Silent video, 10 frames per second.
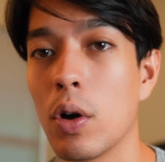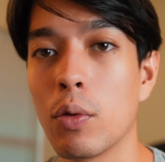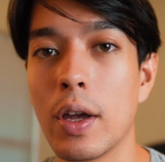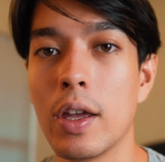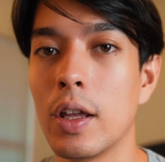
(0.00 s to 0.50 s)
one
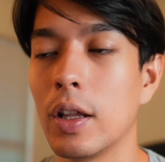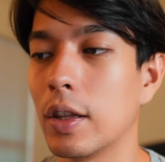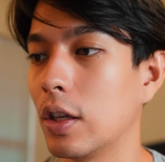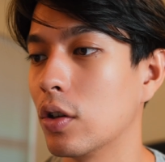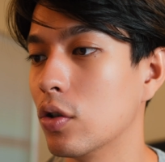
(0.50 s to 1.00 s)
way
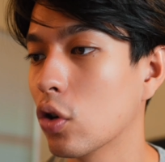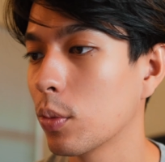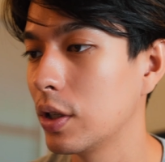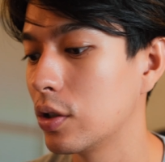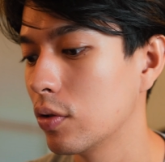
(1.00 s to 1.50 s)
that you could
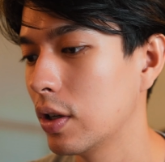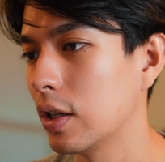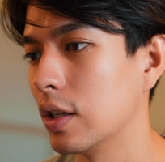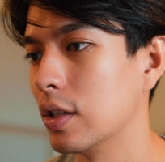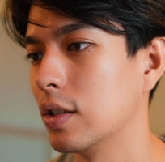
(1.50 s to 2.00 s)
normally do it
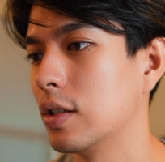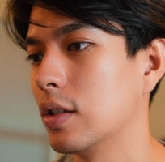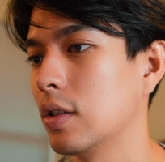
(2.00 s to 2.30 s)
is